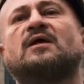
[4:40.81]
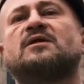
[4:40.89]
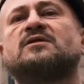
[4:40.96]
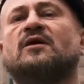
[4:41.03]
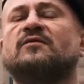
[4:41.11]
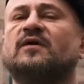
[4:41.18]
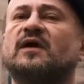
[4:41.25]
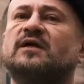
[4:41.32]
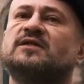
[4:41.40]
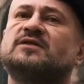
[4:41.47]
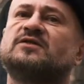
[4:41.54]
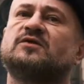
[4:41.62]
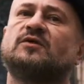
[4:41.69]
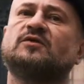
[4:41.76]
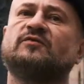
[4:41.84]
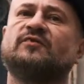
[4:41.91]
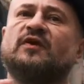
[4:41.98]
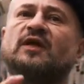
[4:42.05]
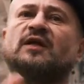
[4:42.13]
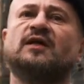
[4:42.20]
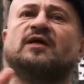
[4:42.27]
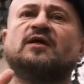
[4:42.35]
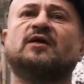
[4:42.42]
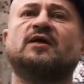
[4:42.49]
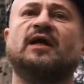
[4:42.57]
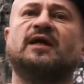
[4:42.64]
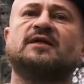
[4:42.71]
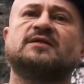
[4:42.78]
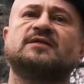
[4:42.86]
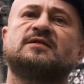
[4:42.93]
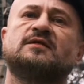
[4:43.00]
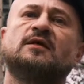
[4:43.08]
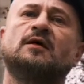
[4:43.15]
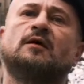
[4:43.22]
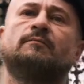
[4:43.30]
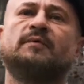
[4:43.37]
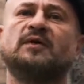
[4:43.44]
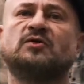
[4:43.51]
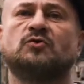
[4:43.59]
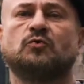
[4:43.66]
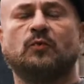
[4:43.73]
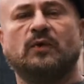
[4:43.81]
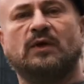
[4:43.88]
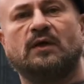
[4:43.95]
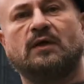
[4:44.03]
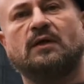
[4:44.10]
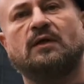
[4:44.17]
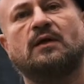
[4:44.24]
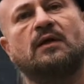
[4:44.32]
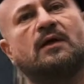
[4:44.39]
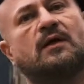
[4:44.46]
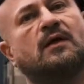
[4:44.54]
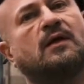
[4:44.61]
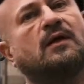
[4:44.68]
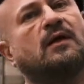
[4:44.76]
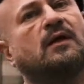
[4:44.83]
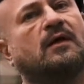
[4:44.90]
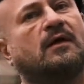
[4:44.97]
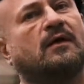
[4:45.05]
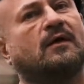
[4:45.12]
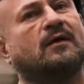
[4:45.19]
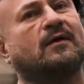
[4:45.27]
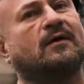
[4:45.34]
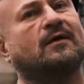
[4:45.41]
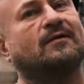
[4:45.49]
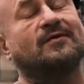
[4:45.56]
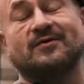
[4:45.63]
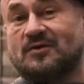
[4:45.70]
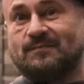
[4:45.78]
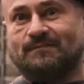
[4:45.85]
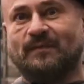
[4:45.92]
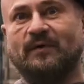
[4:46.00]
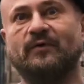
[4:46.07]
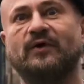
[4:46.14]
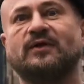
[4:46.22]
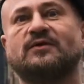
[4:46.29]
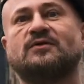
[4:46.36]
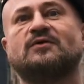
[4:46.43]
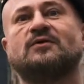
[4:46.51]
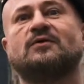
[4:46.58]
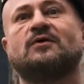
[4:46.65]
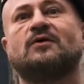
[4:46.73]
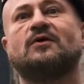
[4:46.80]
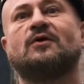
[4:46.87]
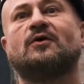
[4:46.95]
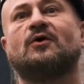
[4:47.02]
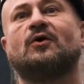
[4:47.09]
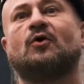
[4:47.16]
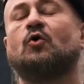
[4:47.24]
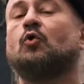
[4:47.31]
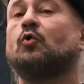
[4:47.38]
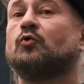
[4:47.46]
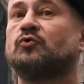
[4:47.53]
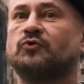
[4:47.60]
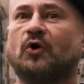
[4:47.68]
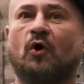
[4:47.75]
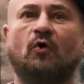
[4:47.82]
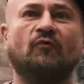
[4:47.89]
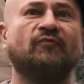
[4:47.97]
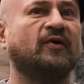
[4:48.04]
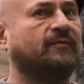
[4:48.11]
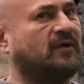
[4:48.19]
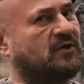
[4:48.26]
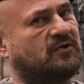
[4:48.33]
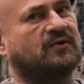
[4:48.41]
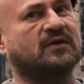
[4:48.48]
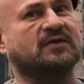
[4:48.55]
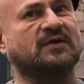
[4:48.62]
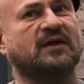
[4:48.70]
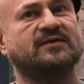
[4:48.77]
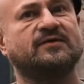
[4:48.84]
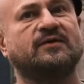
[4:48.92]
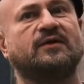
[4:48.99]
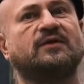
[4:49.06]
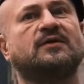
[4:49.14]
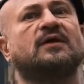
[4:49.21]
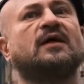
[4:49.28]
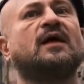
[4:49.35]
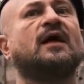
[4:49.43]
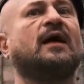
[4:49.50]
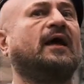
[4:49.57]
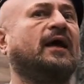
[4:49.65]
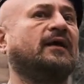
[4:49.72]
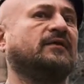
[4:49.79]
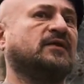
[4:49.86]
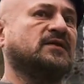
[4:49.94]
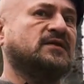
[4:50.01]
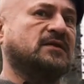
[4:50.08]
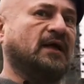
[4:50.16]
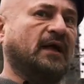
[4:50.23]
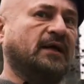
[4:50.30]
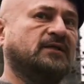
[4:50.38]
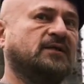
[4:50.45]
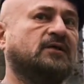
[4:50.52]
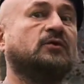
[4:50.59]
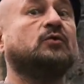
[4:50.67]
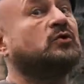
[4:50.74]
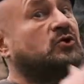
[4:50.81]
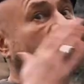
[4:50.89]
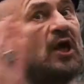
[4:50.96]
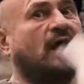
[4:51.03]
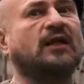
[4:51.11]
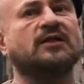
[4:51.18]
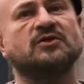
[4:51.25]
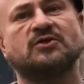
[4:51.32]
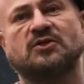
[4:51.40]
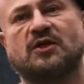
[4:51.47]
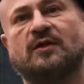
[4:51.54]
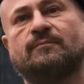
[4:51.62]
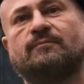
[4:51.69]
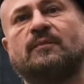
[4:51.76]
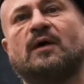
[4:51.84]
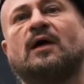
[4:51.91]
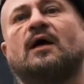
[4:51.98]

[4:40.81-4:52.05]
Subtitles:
So there's sort of an inner connect between the Spirit who drove him into the desert and the Satan who challenged him.